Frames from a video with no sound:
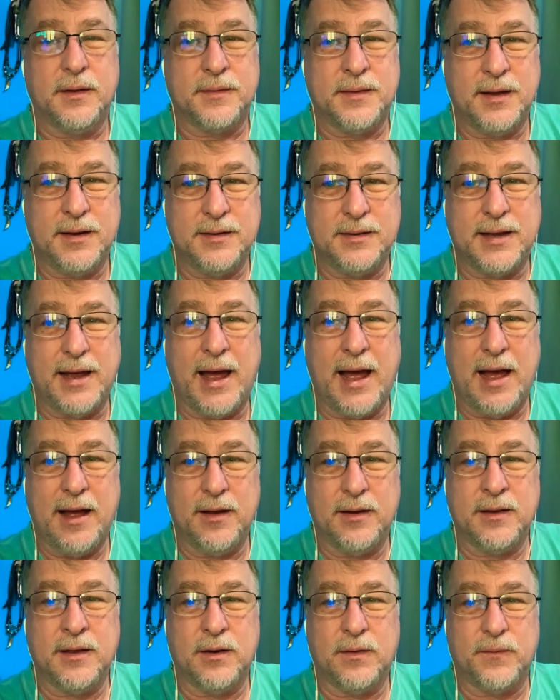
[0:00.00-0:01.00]
thing
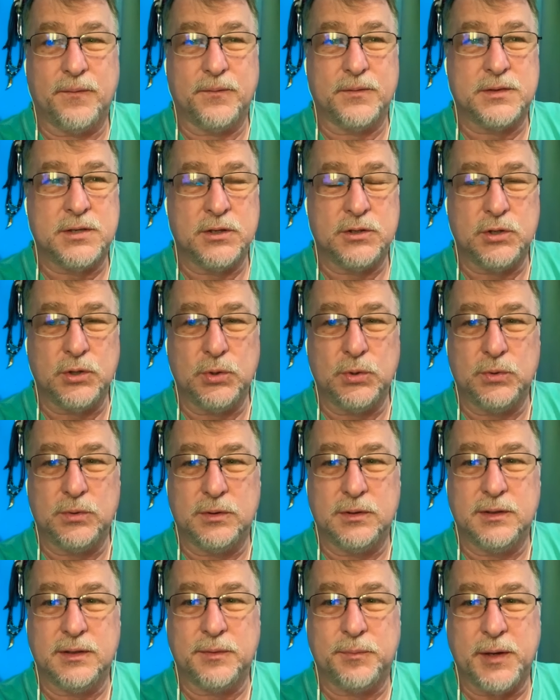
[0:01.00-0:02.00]
to do
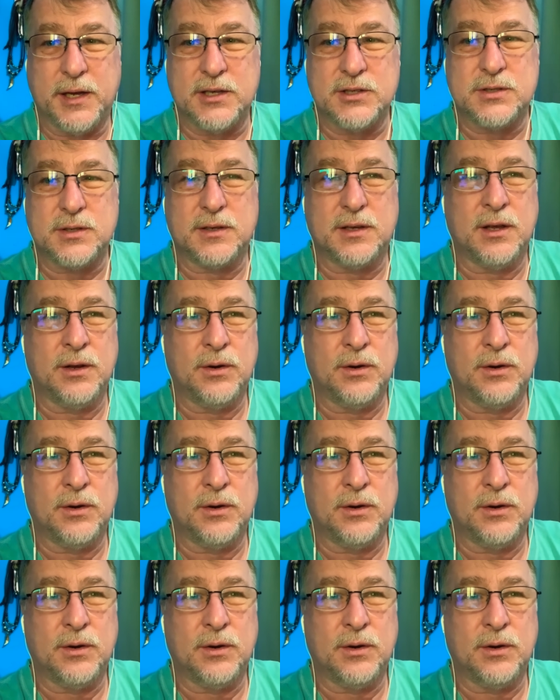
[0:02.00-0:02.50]
because